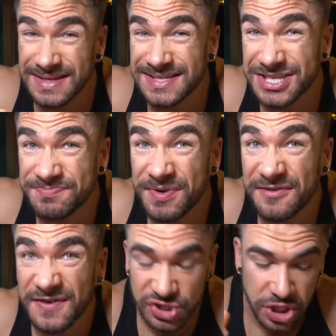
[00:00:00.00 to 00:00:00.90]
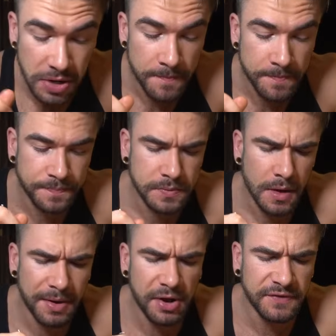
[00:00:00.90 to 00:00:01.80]
Tastes pretty fishy,
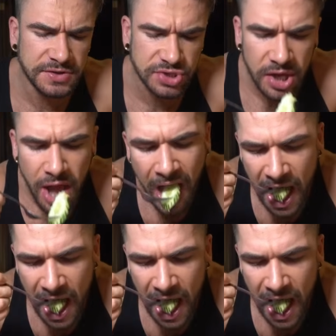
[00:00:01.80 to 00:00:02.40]
but hopefully it's good.